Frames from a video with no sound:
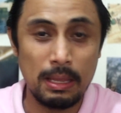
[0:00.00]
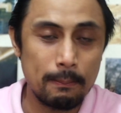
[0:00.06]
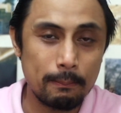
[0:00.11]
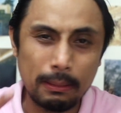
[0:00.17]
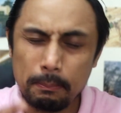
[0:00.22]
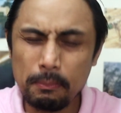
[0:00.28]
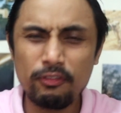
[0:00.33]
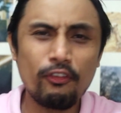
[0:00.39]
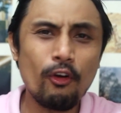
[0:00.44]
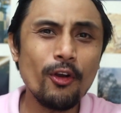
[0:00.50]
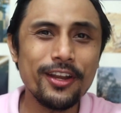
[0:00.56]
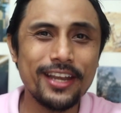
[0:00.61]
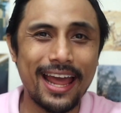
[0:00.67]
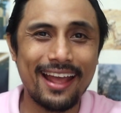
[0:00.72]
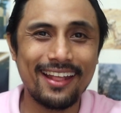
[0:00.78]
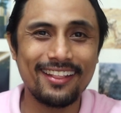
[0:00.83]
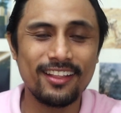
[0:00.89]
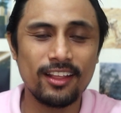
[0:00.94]
But before
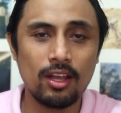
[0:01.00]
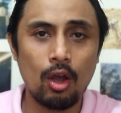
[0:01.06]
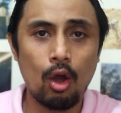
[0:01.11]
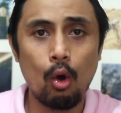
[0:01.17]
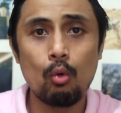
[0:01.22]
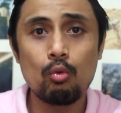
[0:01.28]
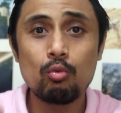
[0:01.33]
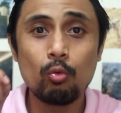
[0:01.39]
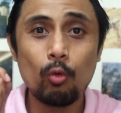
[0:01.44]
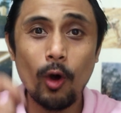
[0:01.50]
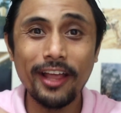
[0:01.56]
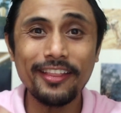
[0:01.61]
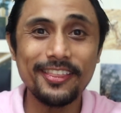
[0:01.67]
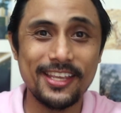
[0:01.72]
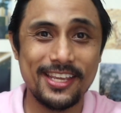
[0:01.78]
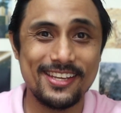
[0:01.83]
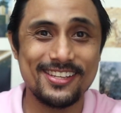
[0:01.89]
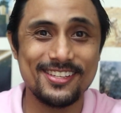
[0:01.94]
that, what
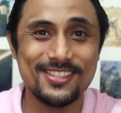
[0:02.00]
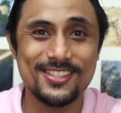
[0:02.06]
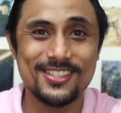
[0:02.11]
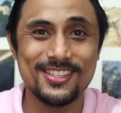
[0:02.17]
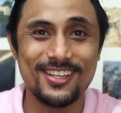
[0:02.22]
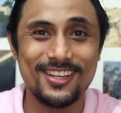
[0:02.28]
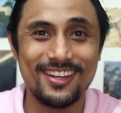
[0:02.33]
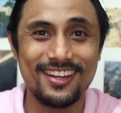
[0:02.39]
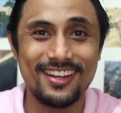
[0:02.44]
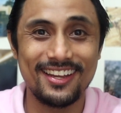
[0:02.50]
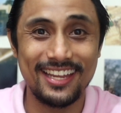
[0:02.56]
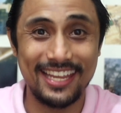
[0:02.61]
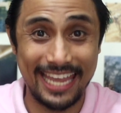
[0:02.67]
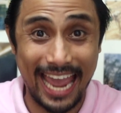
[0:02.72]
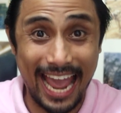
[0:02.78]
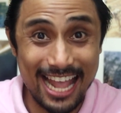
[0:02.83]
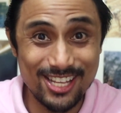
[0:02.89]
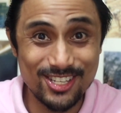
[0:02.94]
is
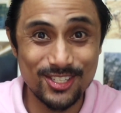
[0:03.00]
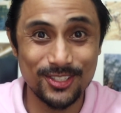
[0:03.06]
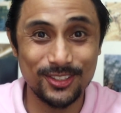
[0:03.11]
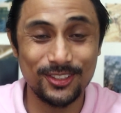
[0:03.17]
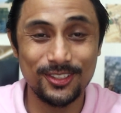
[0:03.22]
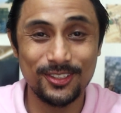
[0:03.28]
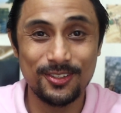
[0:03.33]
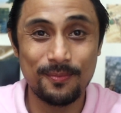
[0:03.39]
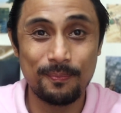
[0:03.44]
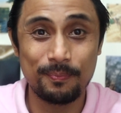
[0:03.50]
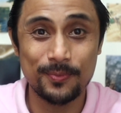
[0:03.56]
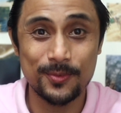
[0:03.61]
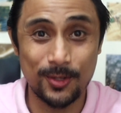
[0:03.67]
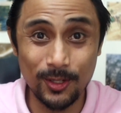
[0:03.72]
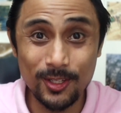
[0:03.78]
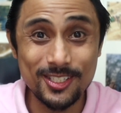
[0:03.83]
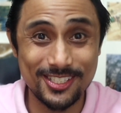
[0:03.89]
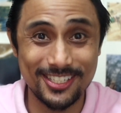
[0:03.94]
cancel
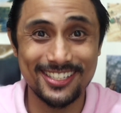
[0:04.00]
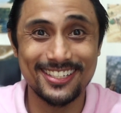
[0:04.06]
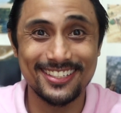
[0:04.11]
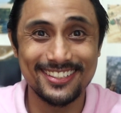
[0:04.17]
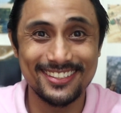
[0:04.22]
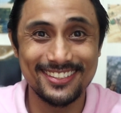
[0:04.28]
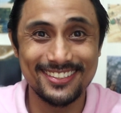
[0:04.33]
culture?